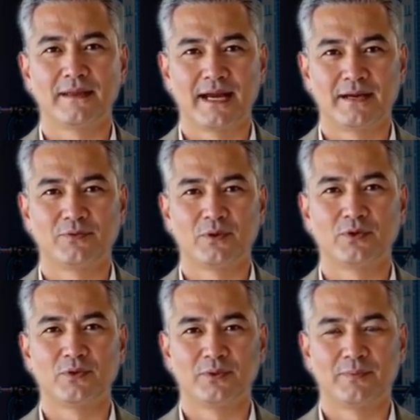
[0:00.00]

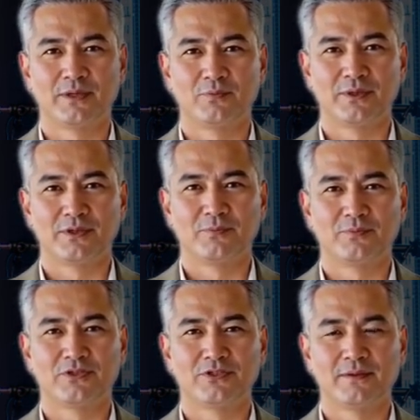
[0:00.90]
Afro-Caribbean
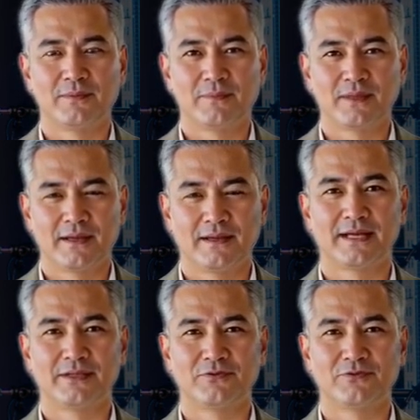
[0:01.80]
rhythms.
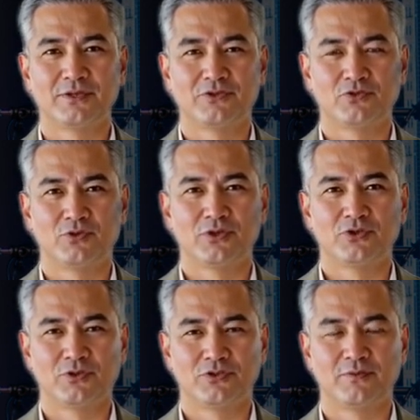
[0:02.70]
Unlike the fixed
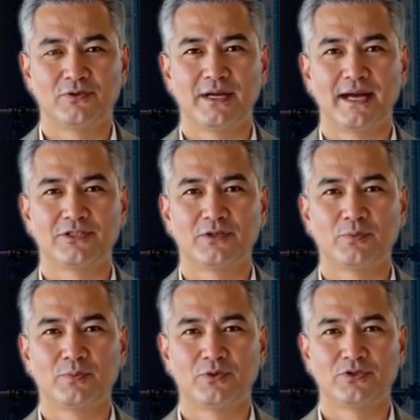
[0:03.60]
structures of classical
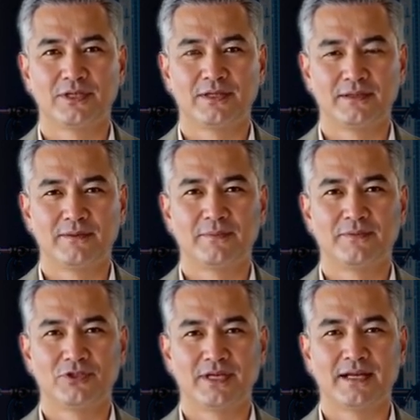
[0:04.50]
music,
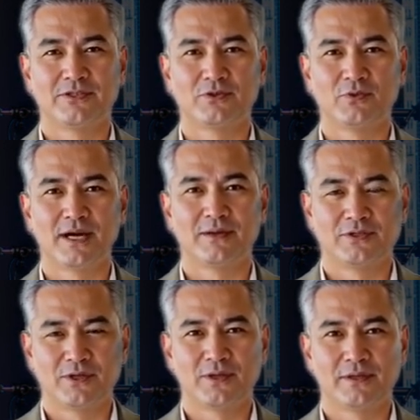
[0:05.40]
jazz thrives
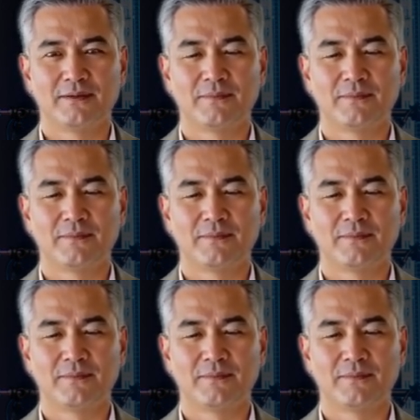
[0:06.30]
on